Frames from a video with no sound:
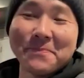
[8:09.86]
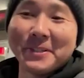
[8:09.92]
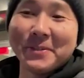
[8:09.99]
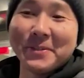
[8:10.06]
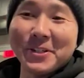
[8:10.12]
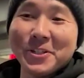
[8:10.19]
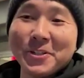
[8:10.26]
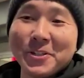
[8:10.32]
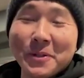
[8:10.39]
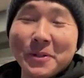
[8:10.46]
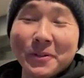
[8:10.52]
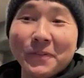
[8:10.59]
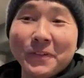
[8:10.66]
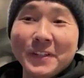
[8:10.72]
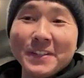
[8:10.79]
question about
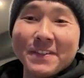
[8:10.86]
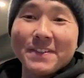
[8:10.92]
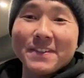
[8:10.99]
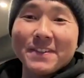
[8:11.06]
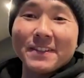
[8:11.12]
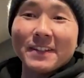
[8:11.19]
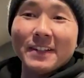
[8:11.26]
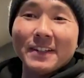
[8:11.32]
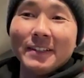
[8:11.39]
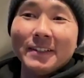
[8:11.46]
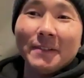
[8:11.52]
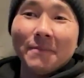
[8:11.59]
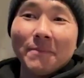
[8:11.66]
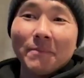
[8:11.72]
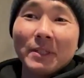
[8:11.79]
the fins,
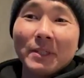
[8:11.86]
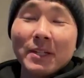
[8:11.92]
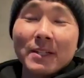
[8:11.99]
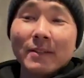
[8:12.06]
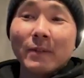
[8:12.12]
because